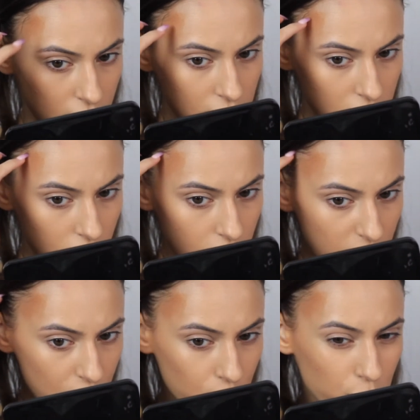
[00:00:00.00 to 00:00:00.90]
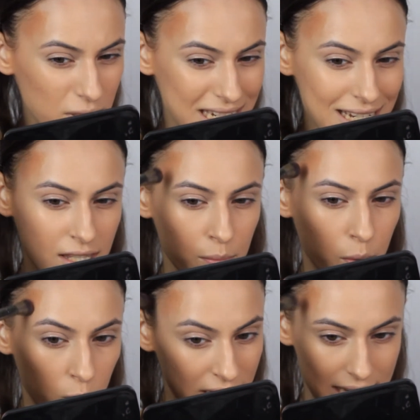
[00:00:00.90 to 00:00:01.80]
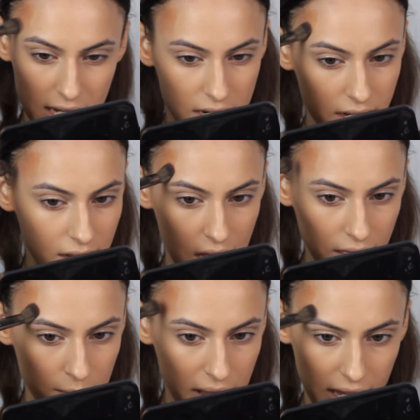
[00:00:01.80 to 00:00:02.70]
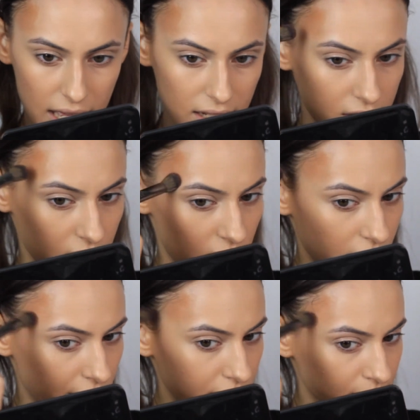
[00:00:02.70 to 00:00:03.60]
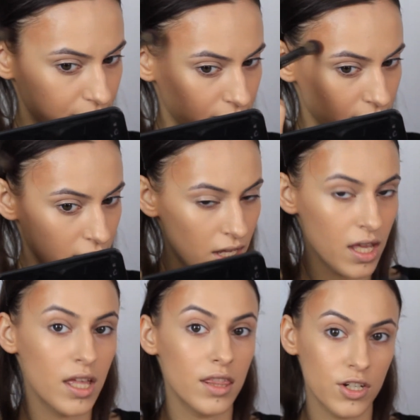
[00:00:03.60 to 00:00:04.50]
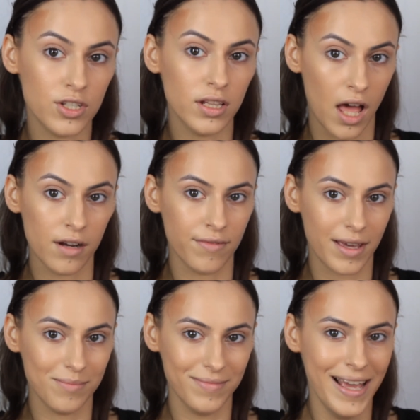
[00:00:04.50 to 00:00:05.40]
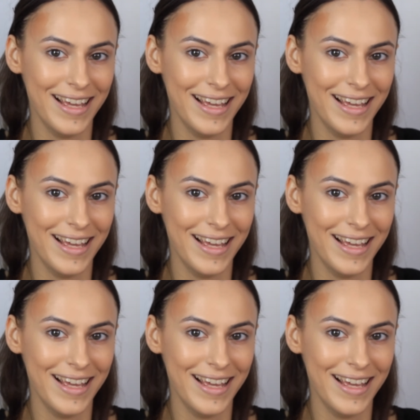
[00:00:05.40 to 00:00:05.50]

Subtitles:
Let's talk about who disappointed at the Met Gala this year. There's a lot of them.